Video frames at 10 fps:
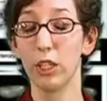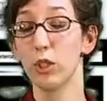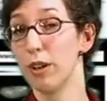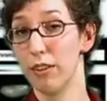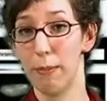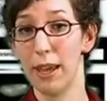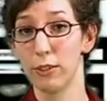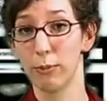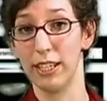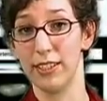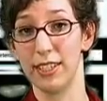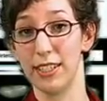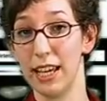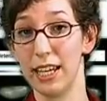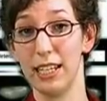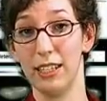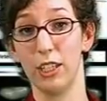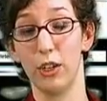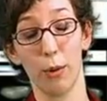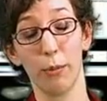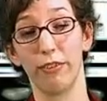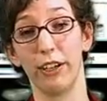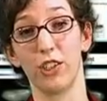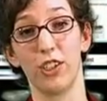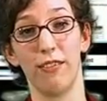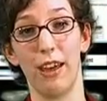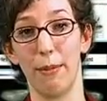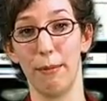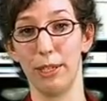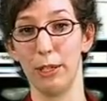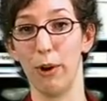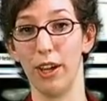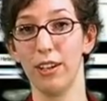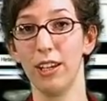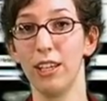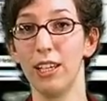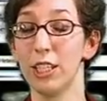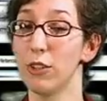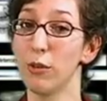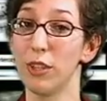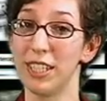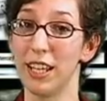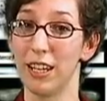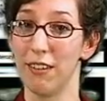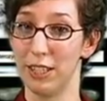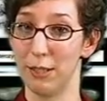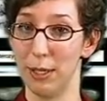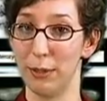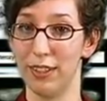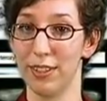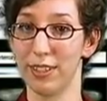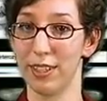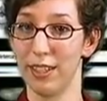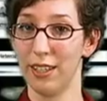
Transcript: So one of the best ways to study the normal function of MMP1 is through the study of its mutants.